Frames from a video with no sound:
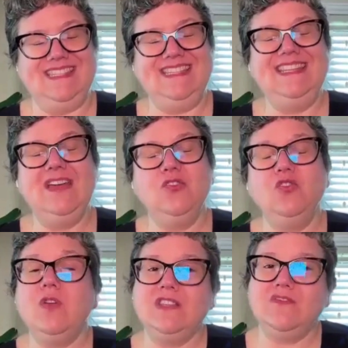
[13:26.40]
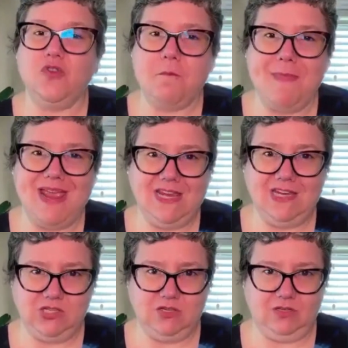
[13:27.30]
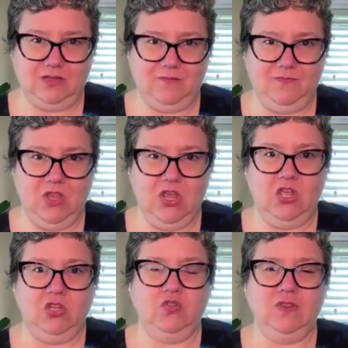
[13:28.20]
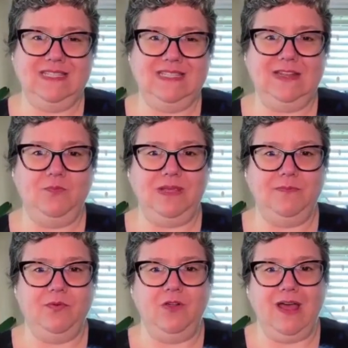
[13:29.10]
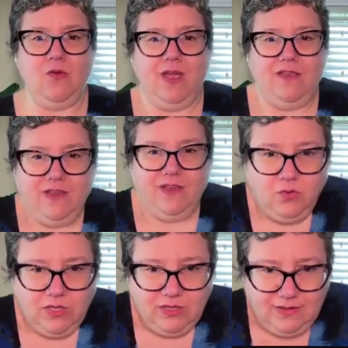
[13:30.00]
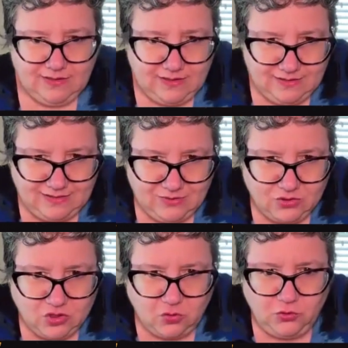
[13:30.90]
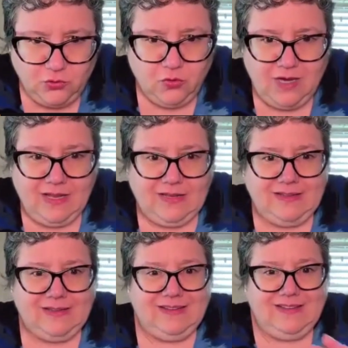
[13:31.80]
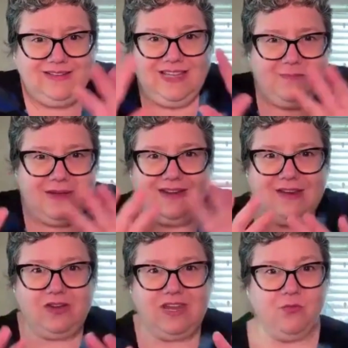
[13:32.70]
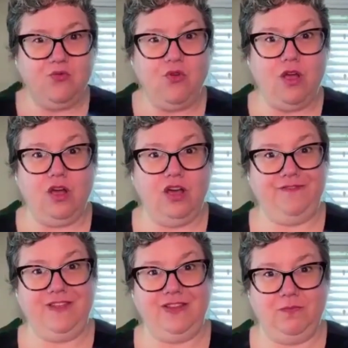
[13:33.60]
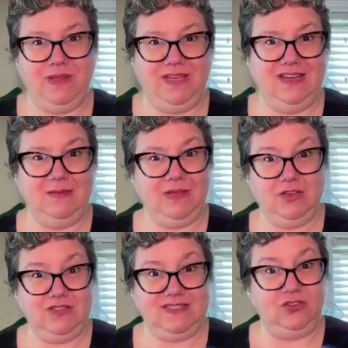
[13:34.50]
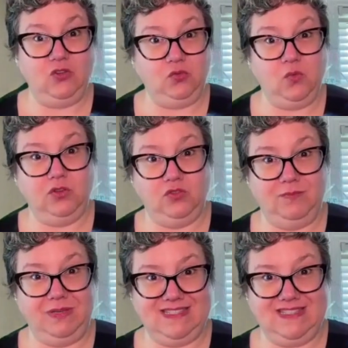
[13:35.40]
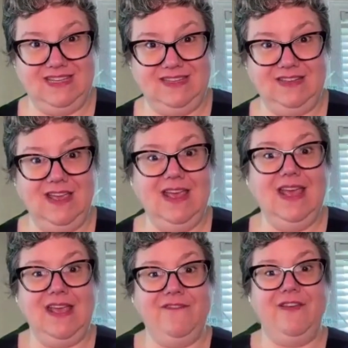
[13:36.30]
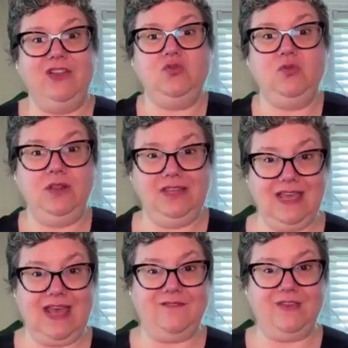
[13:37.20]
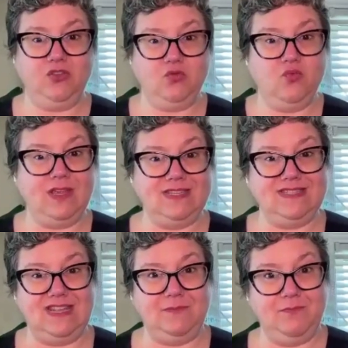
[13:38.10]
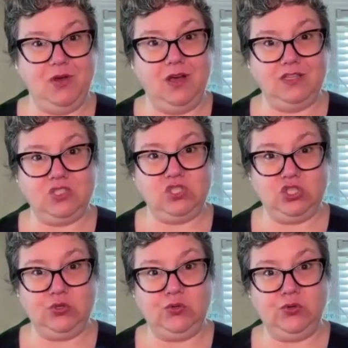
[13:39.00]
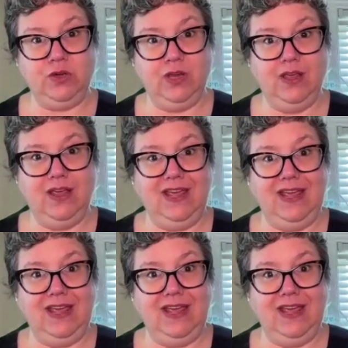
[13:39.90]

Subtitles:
to see their transformation, to see the people arriving with their shoulder and keeping their camera off at the beginning because they don't want to be seen, eventually having a rested posture